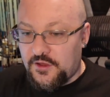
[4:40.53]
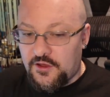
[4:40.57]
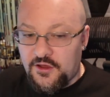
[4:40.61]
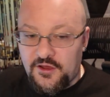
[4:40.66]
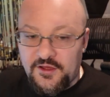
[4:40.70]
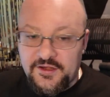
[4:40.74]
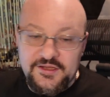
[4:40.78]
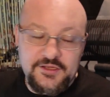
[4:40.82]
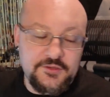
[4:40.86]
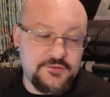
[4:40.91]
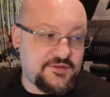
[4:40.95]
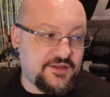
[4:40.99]

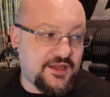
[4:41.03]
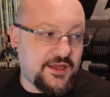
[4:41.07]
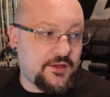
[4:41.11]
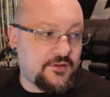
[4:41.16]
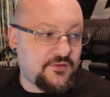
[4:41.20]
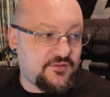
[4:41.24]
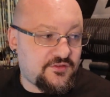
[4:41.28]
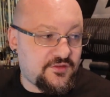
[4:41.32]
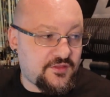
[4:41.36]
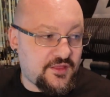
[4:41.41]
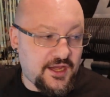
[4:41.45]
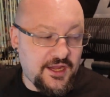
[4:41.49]
audio
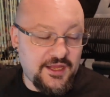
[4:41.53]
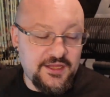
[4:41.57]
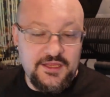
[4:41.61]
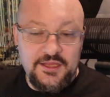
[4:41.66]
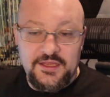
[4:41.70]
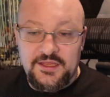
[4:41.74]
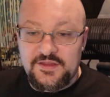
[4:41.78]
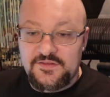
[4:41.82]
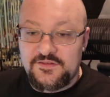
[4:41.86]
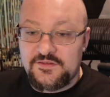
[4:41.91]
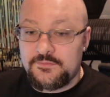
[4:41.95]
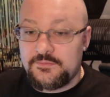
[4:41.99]
down so that I can
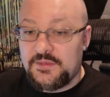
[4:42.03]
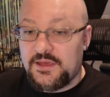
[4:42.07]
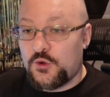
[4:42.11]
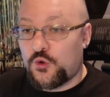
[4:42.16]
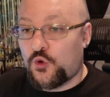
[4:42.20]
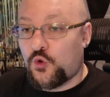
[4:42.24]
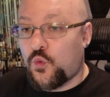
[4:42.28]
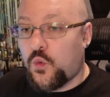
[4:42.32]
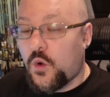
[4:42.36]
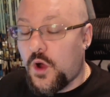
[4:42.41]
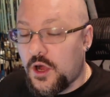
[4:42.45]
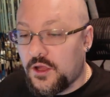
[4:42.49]
get some better
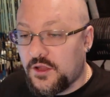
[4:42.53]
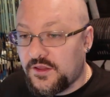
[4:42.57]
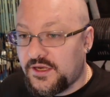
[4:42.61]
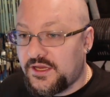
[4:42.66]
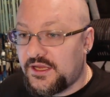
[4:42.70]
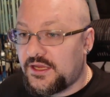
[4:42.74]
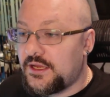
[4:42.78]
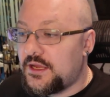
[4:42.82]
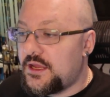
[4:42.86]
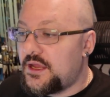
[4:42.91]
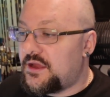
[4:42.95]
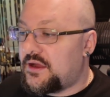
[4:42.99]

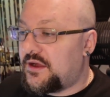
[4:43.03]
quality,